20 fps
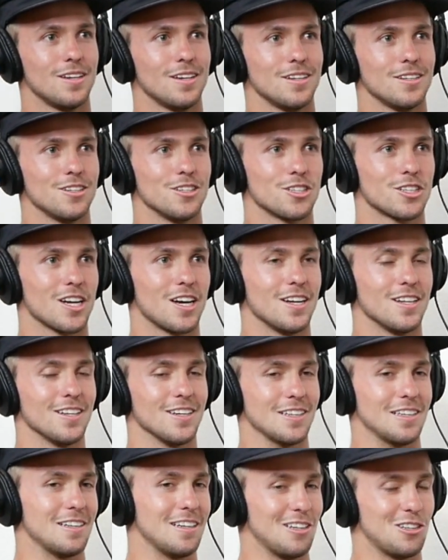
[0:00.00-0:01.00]
Okay. Just kind of
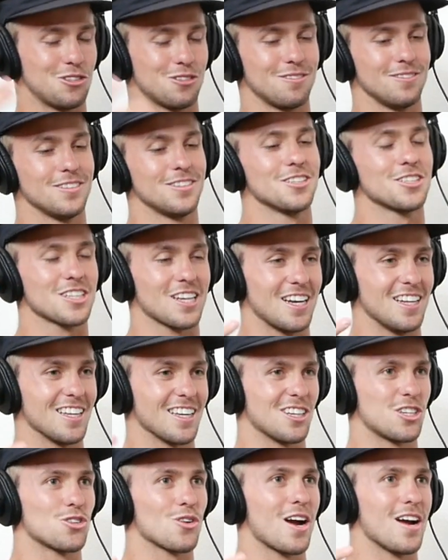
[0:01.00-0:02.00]
like a, just kind of like
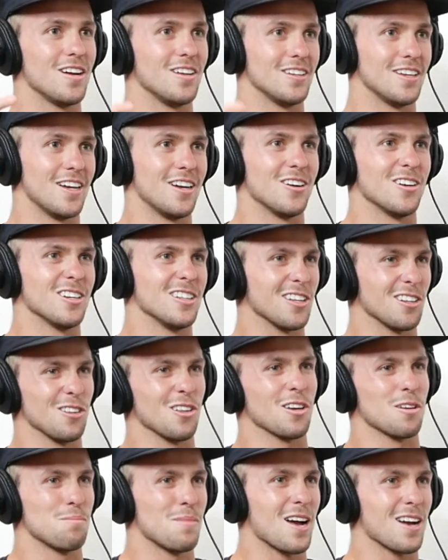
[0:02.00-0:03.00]
a trial and error, like
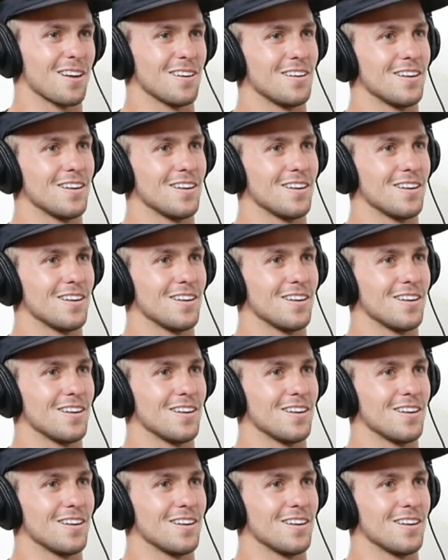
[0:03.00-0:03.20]
looking back on